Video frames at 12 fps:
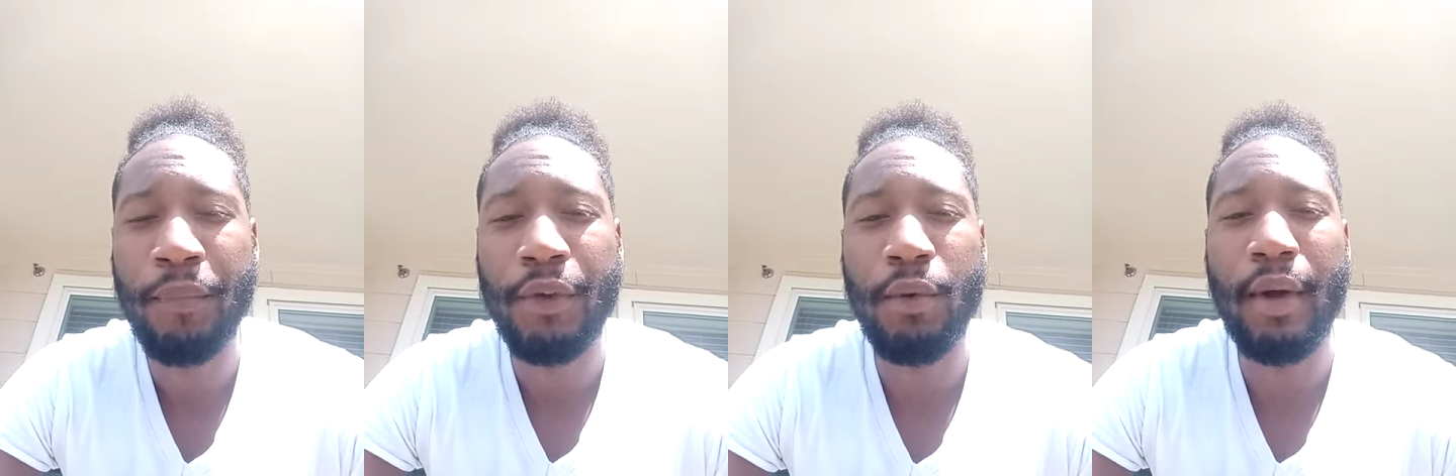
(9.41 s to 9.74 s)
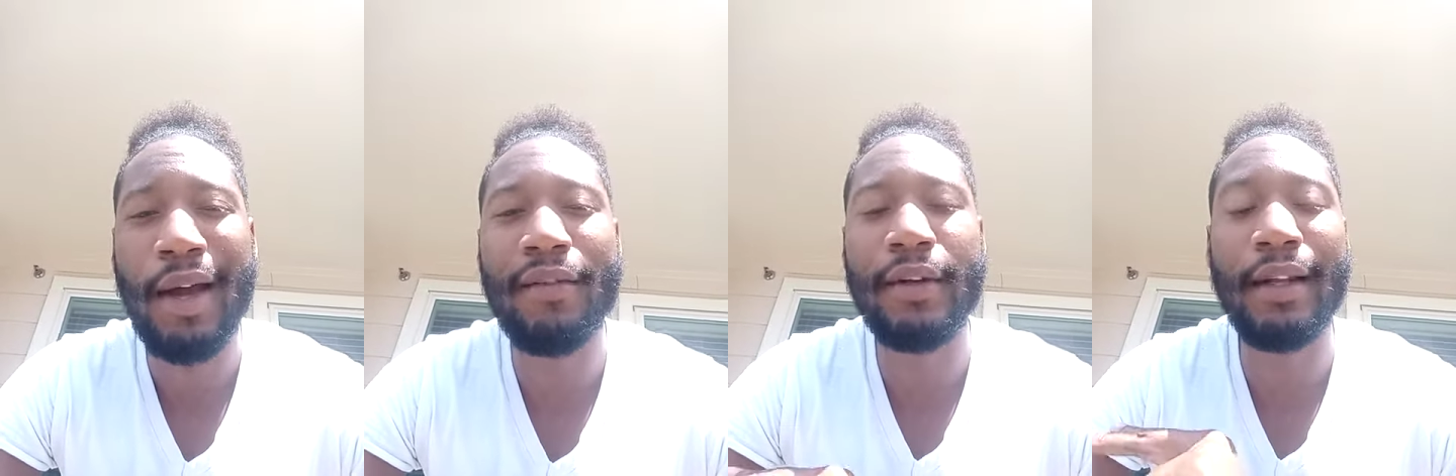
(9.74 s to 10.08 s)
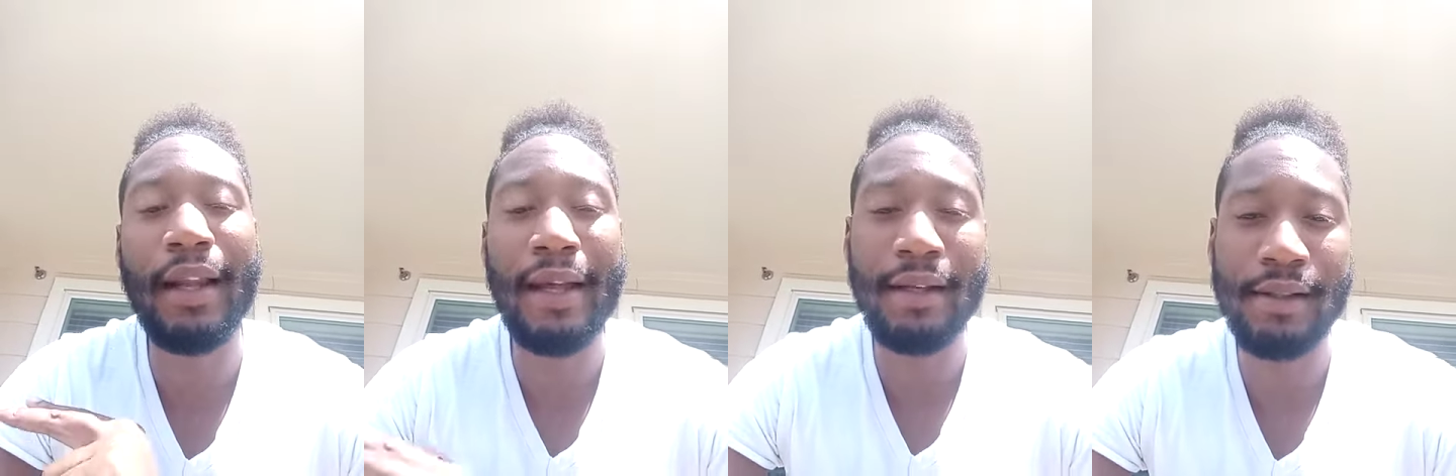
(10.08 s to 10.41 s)
you having
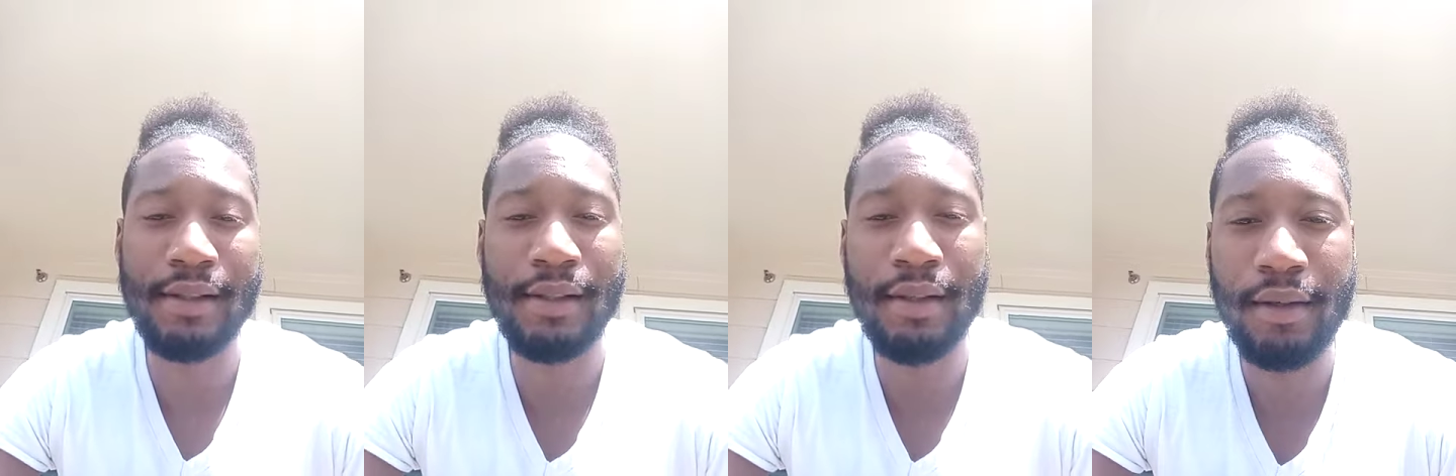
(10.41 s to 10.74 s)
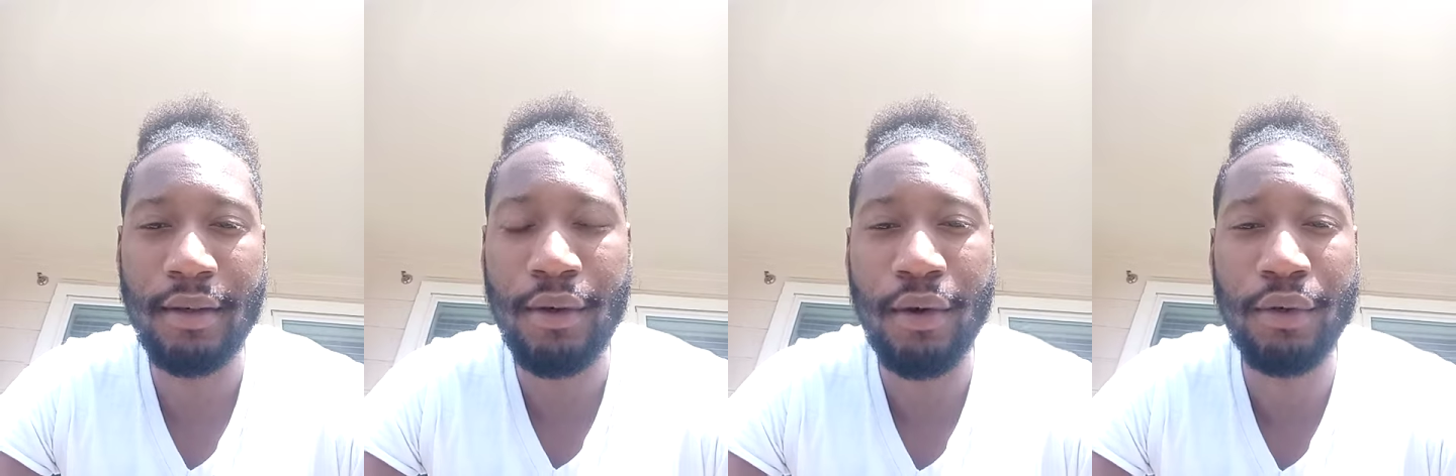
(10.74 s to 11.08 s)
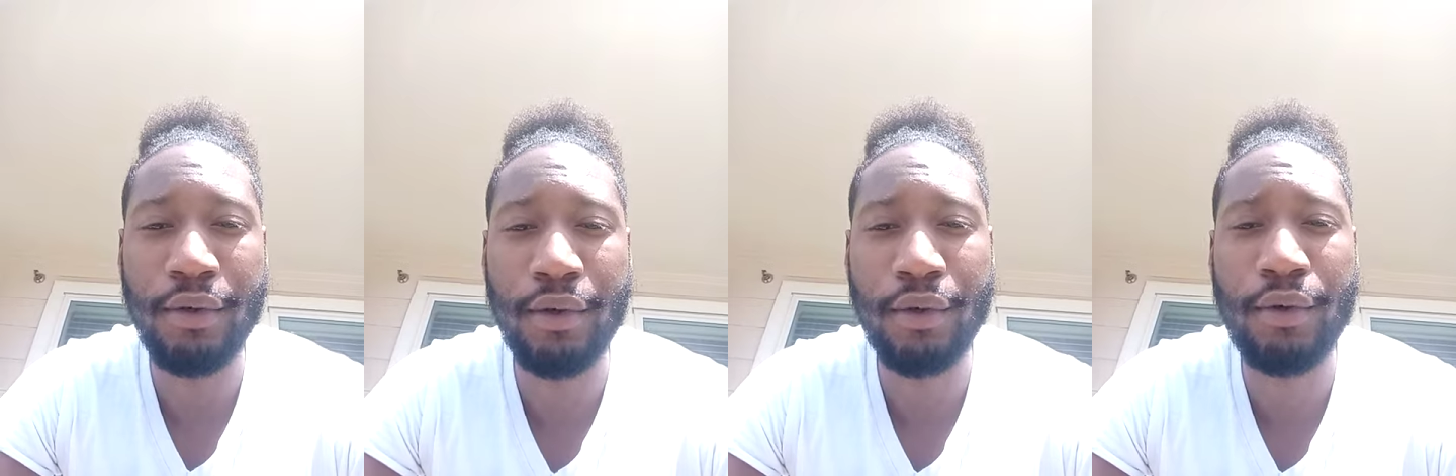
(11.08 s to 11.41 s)
lates
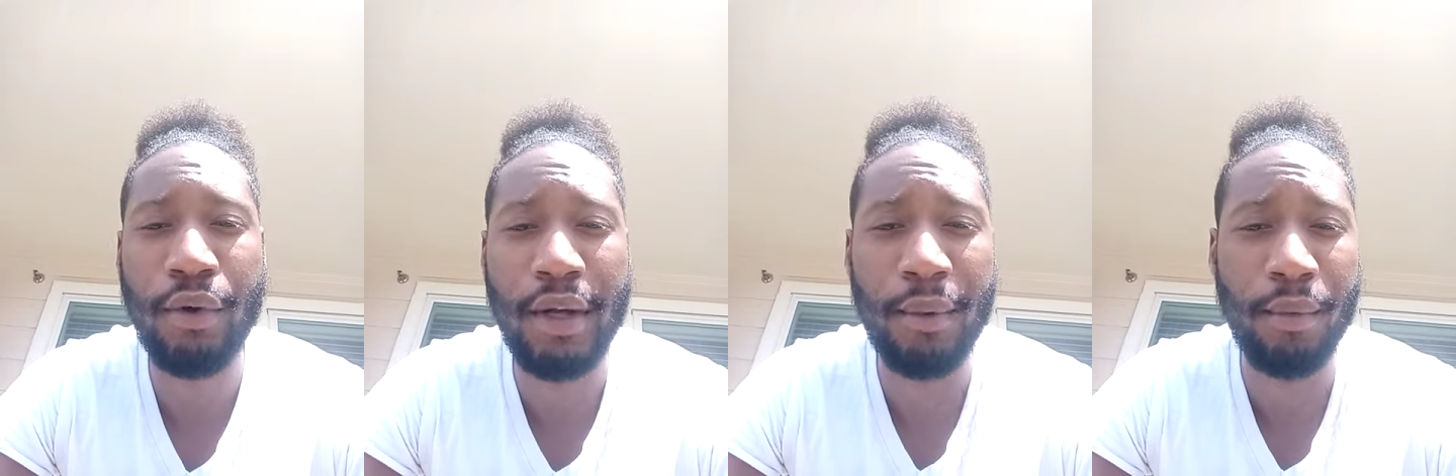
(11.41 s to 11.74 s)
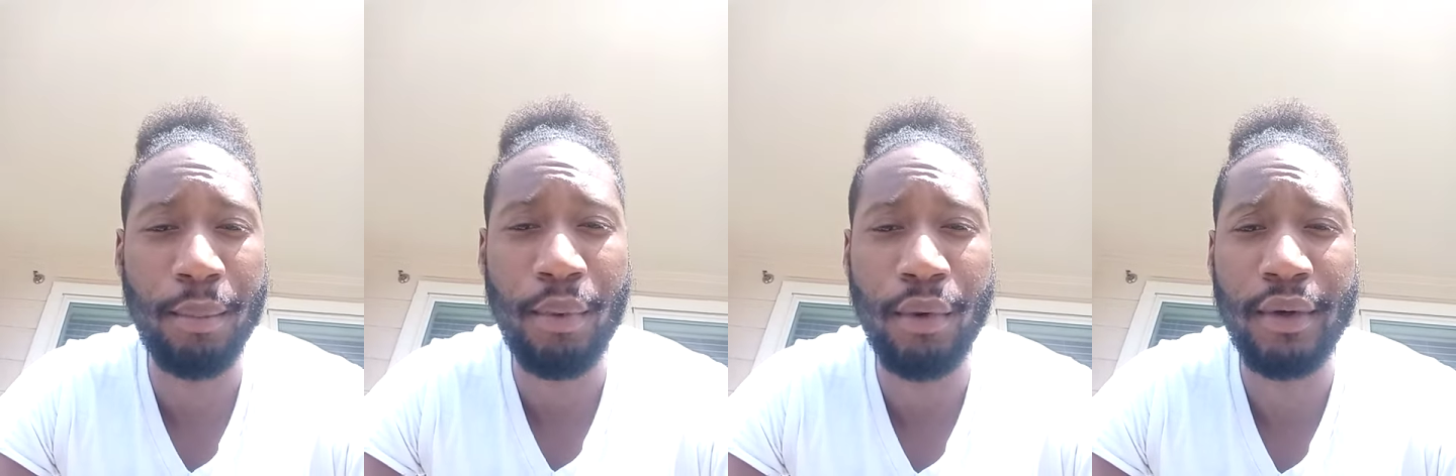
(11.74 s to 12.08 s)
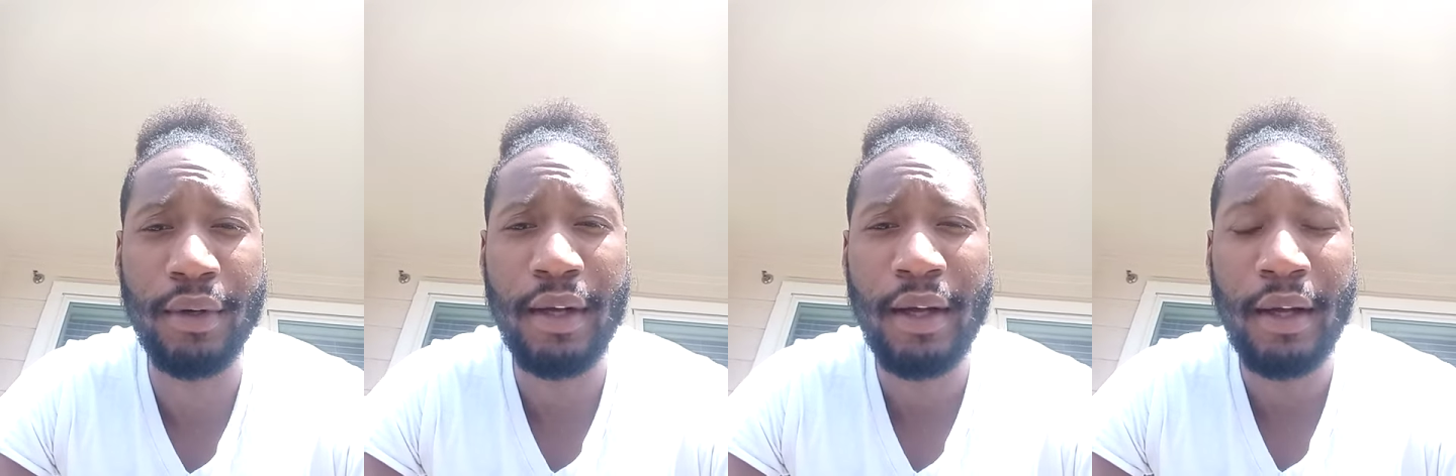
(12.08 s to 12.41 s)
on your credit report.
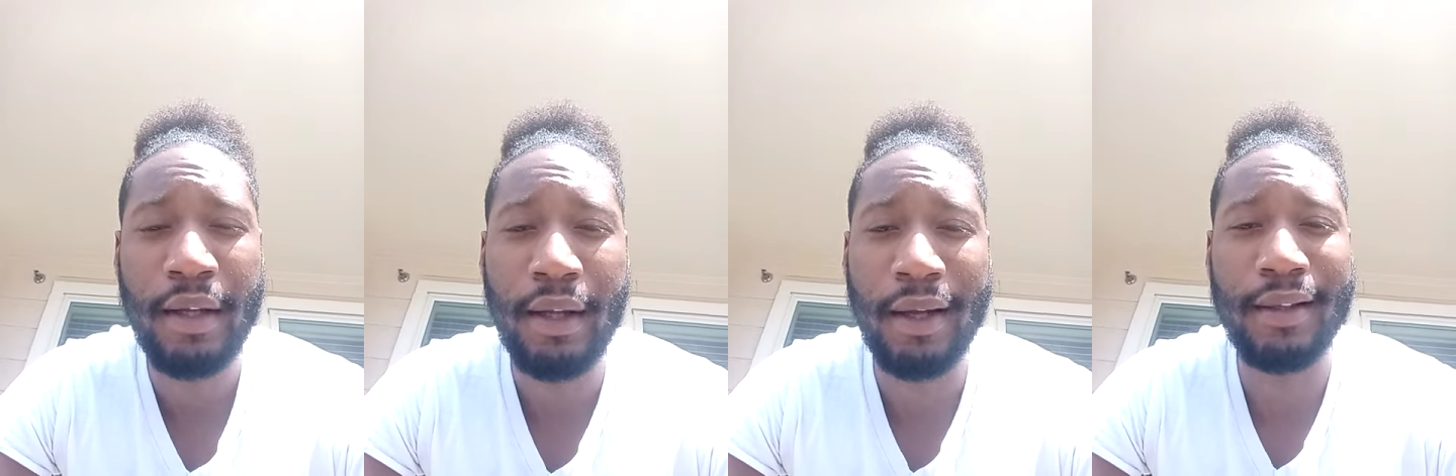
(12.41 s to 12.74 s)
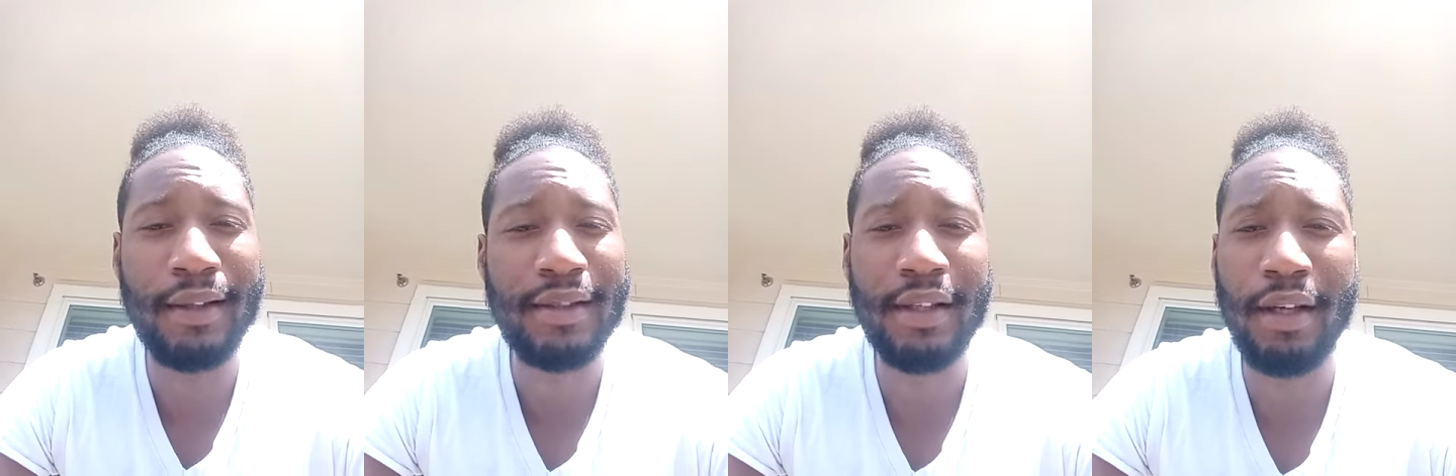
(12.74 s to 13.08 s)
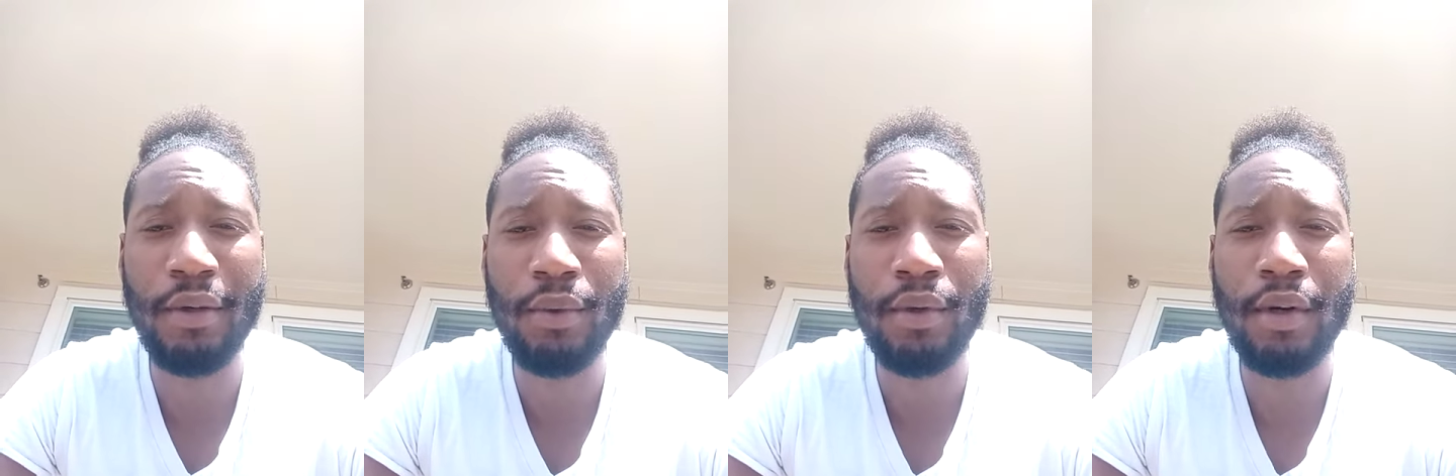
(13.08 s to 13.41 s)
Like, let's say
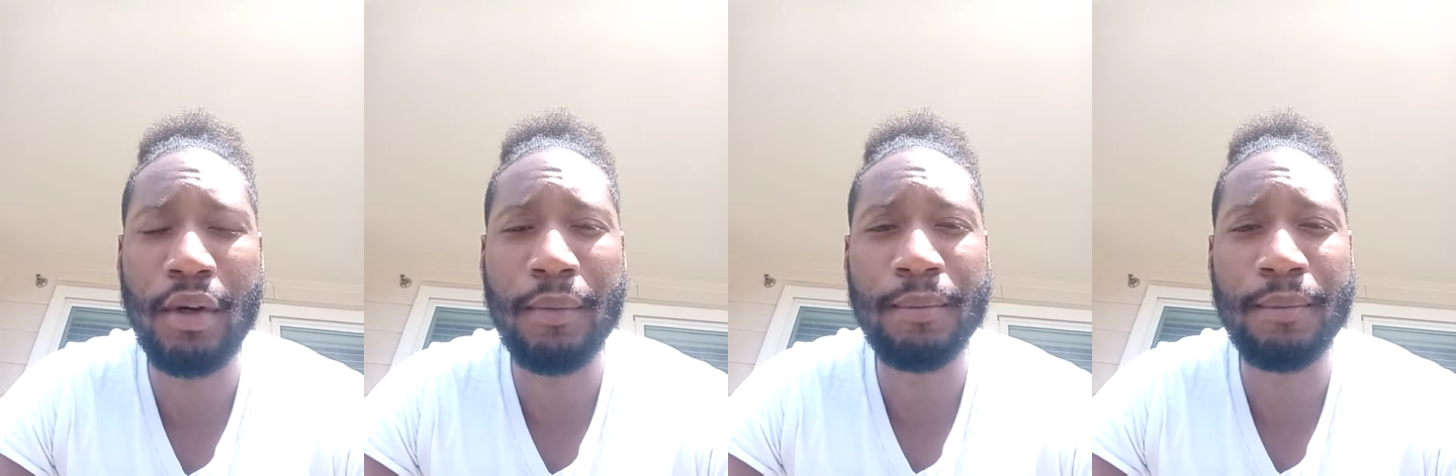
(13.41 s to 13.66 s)
you are